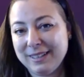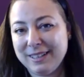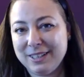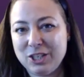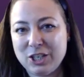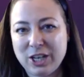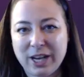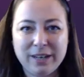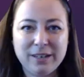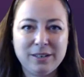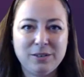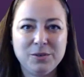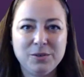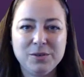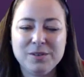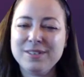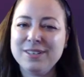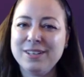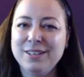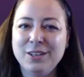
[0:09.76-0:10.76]
the
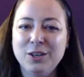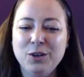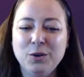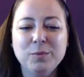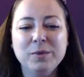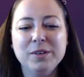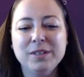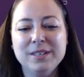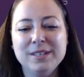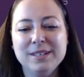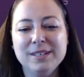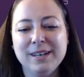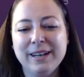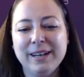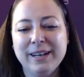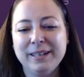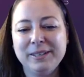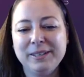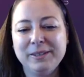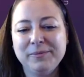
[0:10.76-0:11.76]
channels in human
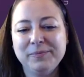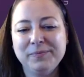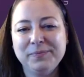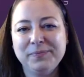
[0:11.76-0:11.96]
design.